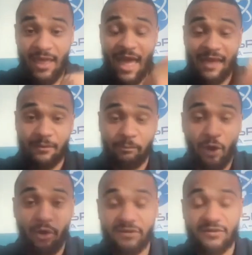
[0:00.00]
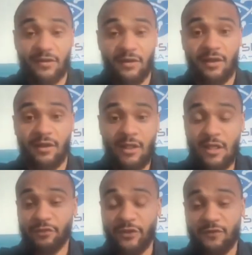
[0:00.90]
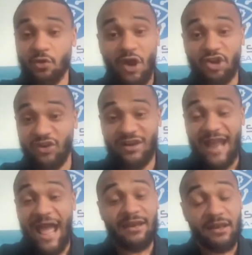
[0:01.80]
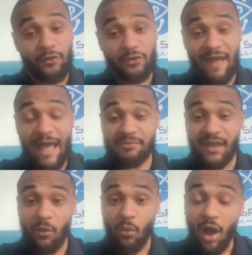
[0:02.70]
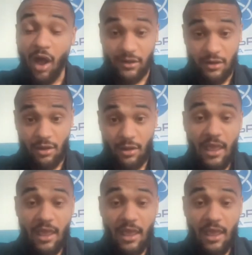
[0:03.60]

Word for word: as opposed to the 290 other times I won.